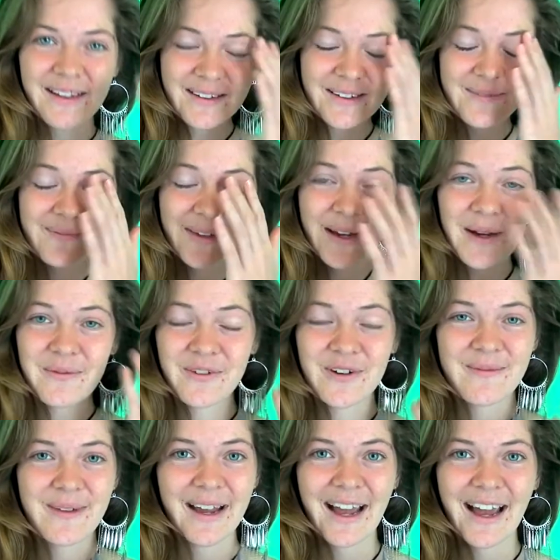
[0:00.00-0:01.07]
makeup for
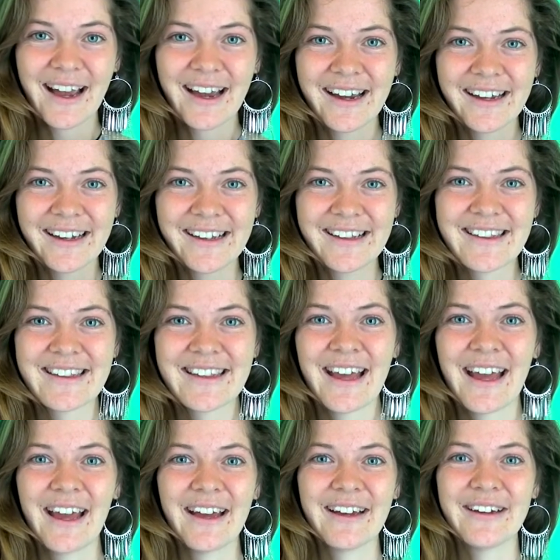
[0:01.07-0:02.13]
my eyes,
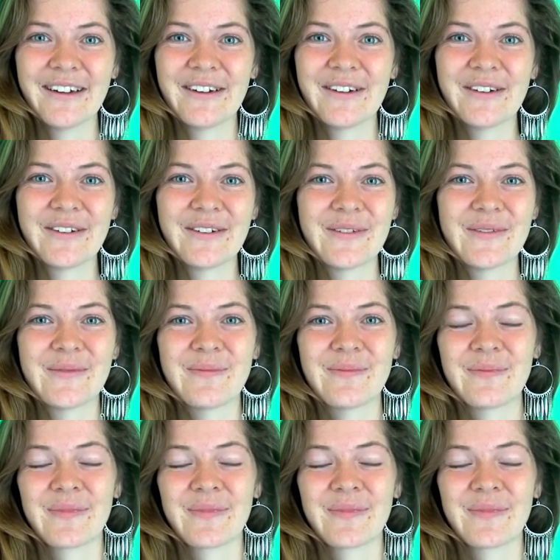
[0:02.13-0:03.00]
all